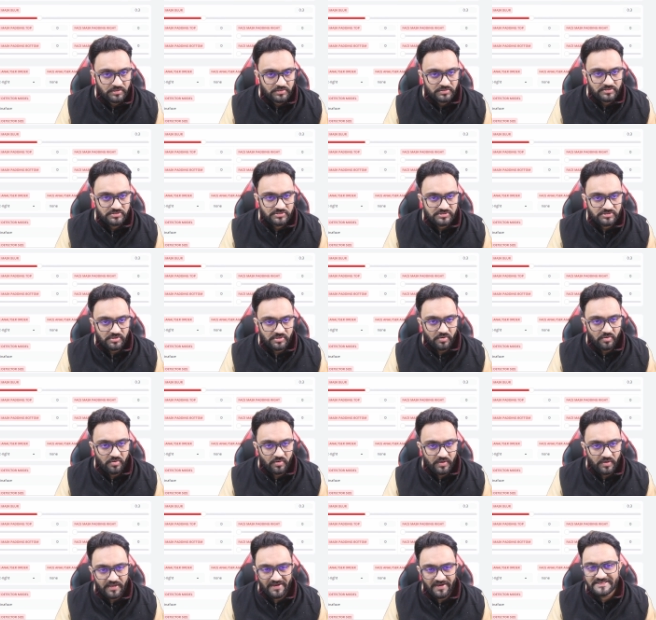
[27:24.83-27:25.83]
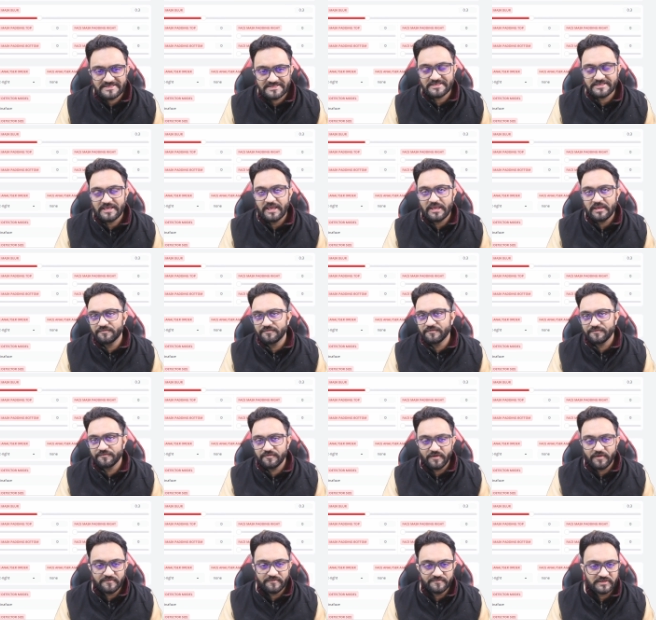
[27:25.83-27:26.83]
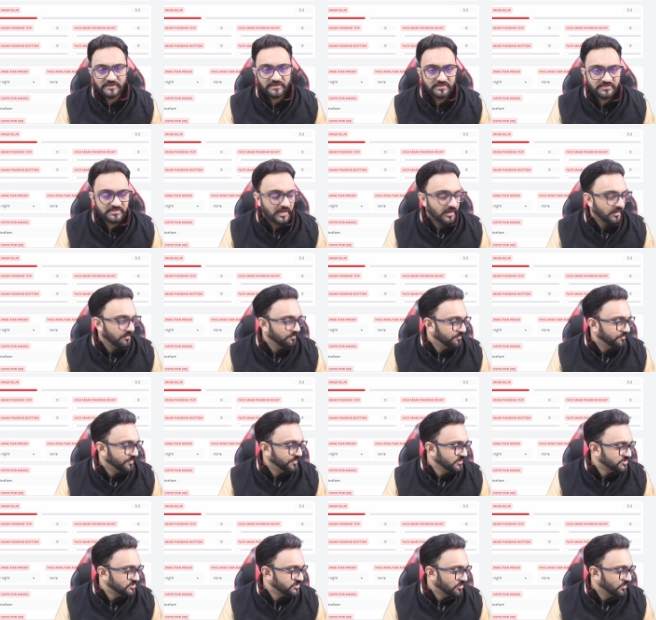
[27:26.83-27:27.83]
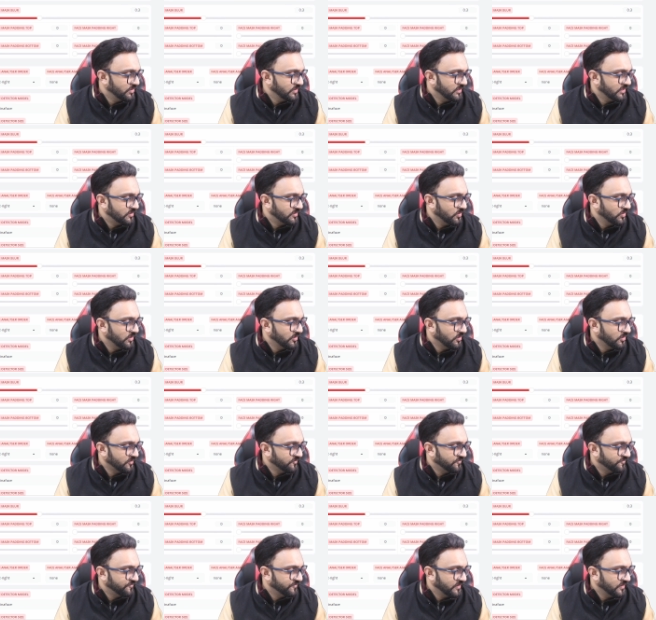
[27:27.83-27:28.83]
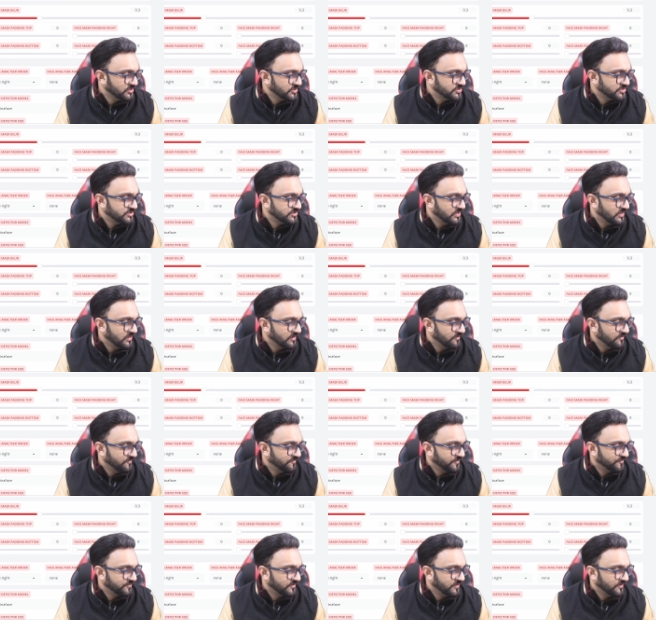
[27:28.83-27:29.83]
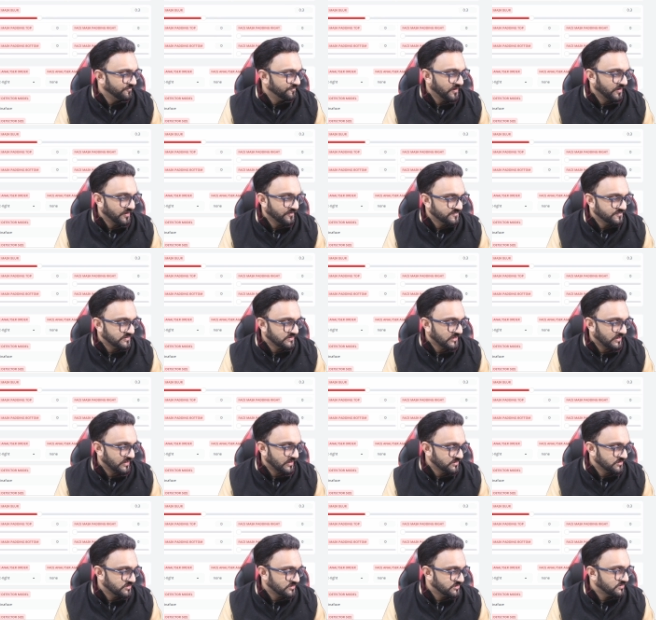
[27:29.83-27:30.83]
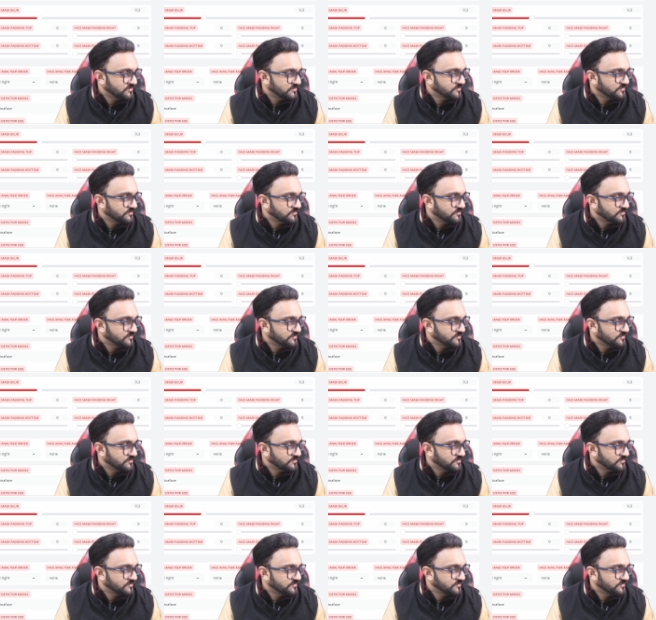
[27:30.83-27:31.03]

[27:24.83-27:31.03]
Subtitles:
So here it's saying 55 seconds. I'm pretty sure it will not finish in 55 seconds.